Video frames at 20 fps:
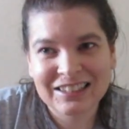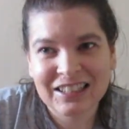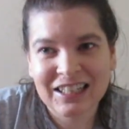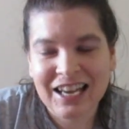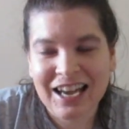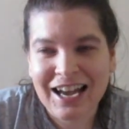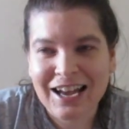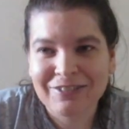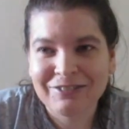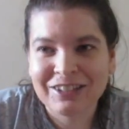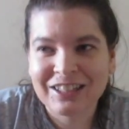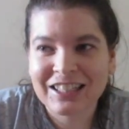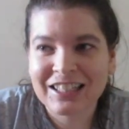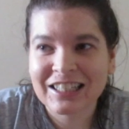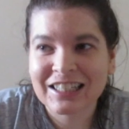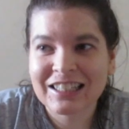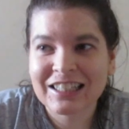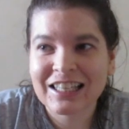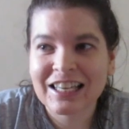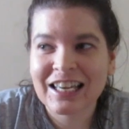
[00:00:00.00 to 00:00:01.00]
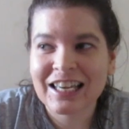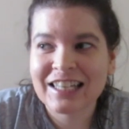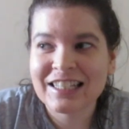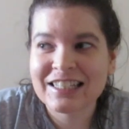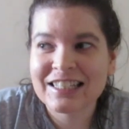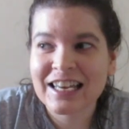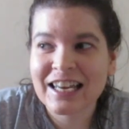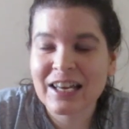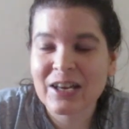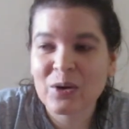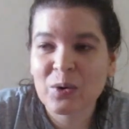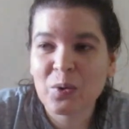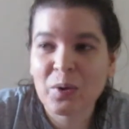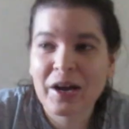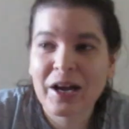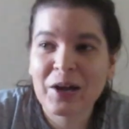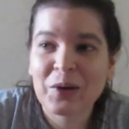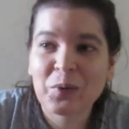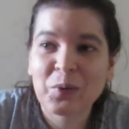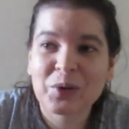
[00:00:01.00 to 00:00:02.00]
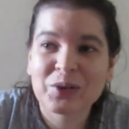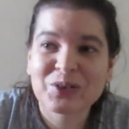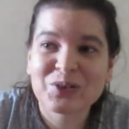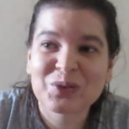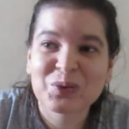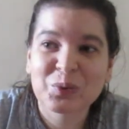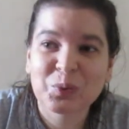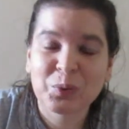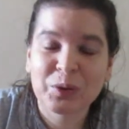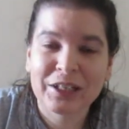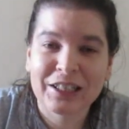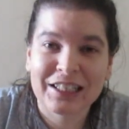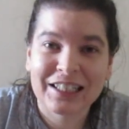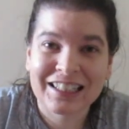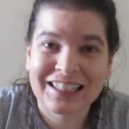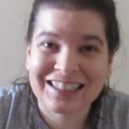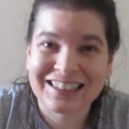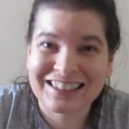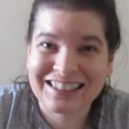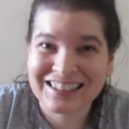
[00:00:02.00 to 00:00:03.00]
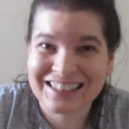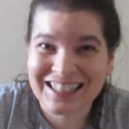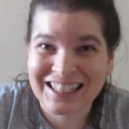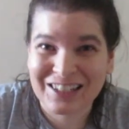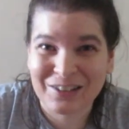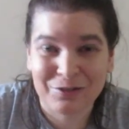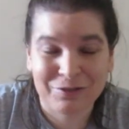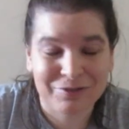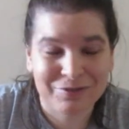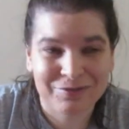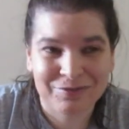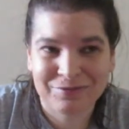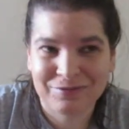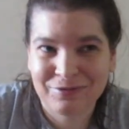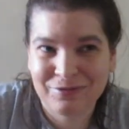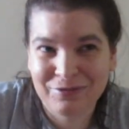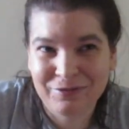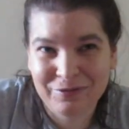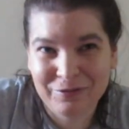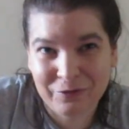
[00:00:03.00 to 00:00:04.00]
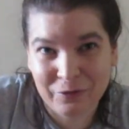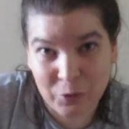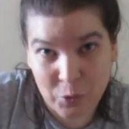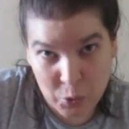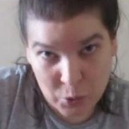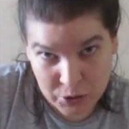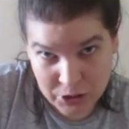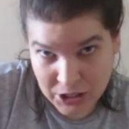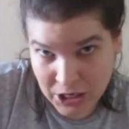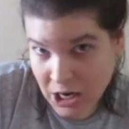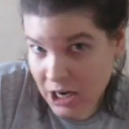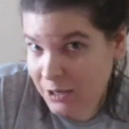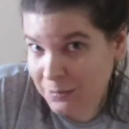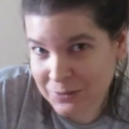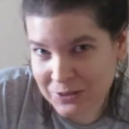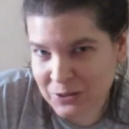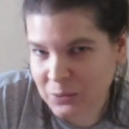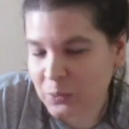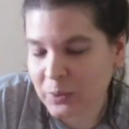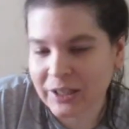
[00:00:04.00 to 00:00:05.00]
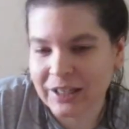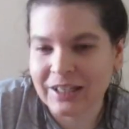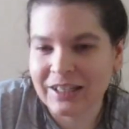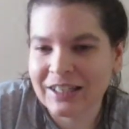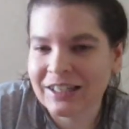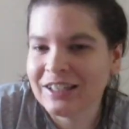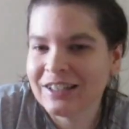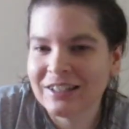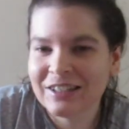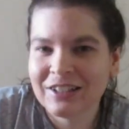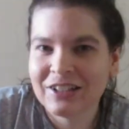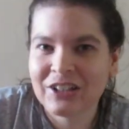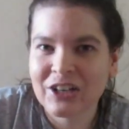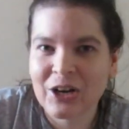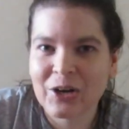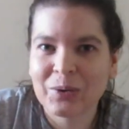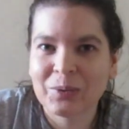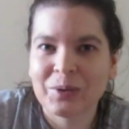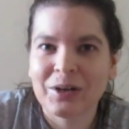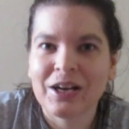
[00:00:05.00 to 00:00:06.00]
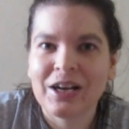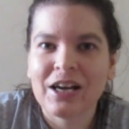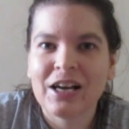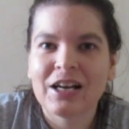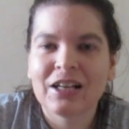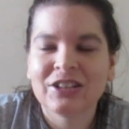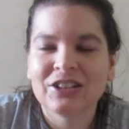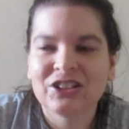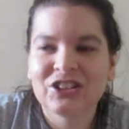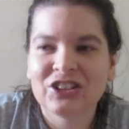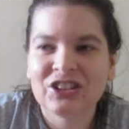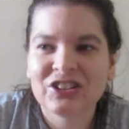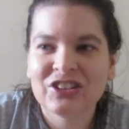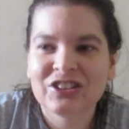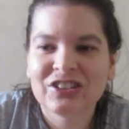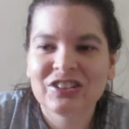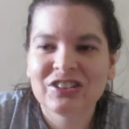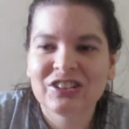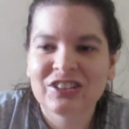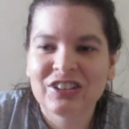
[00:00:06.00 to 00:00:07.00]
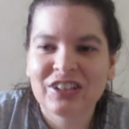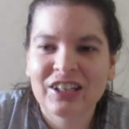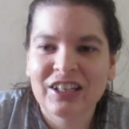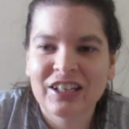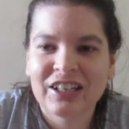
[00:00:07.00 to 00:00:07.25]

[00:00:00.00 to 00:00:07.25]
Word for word: Having a takeaway once a week instead of 4 times a week, you know, just